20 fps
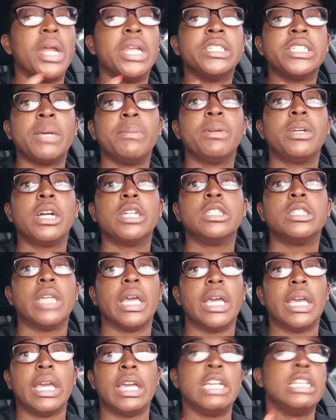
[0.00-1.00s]
And it's not because
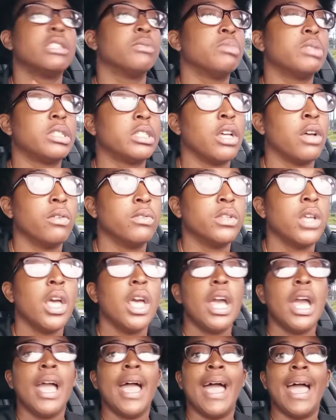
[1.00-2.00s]
they eat themselves,
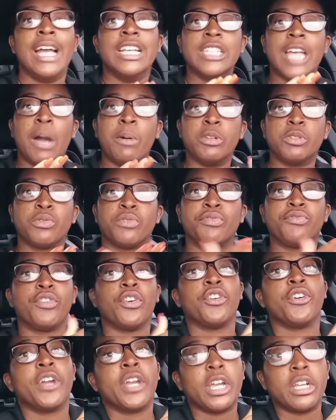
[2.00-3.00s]
as I was
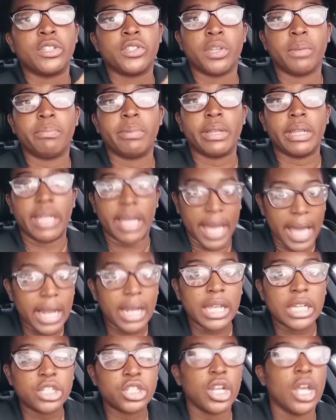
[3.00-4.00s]
referring to Billie
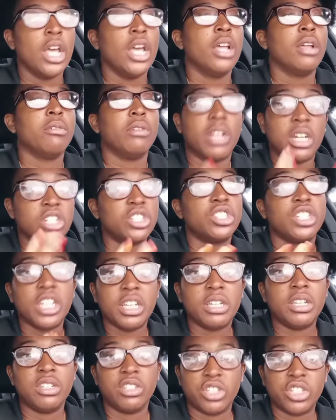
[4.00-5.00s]
Eilish, because
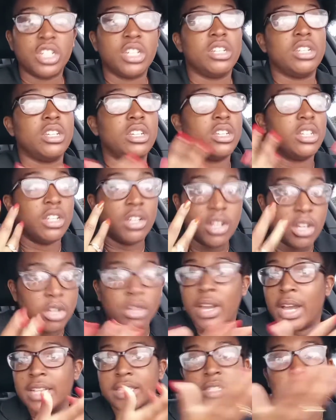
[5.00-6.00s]
she, she,
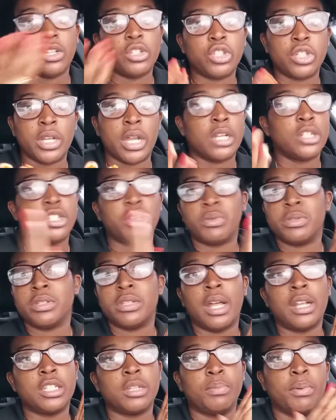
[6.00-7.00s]
you guys see her, genetics. she was
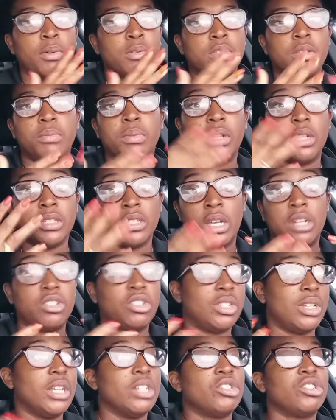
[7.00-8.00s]
not supposed to be the size
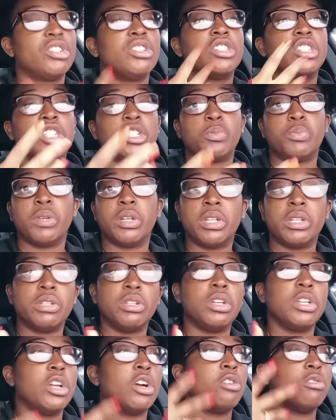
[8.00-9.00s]
she is. She's just
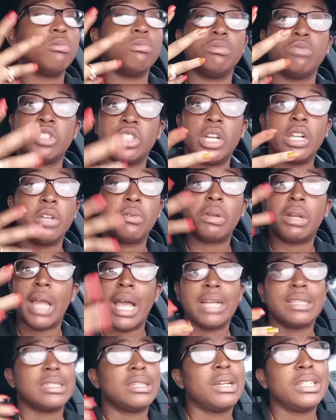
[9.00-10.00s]
been, you know, chilling,
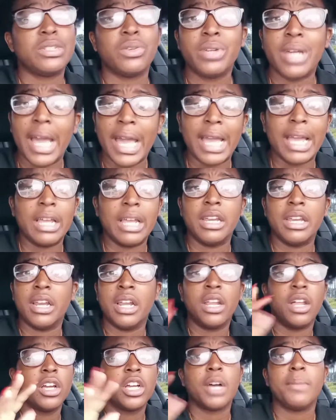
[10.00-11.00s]
relaxing. That's okay.
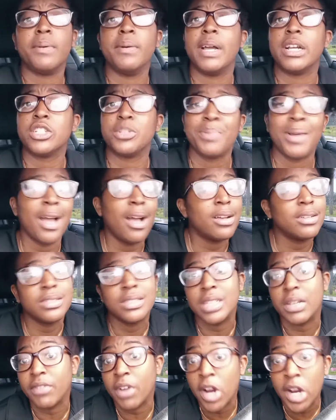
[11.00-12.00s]
A couple extra
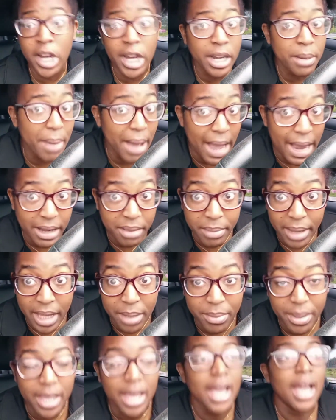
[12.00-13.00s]
pounds never hurt anybody,
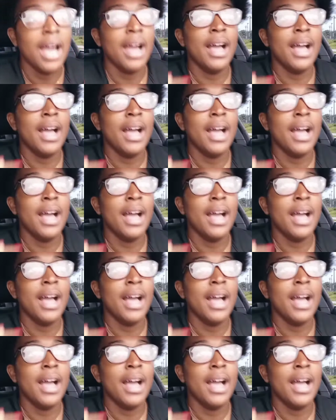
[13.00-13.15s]
baby.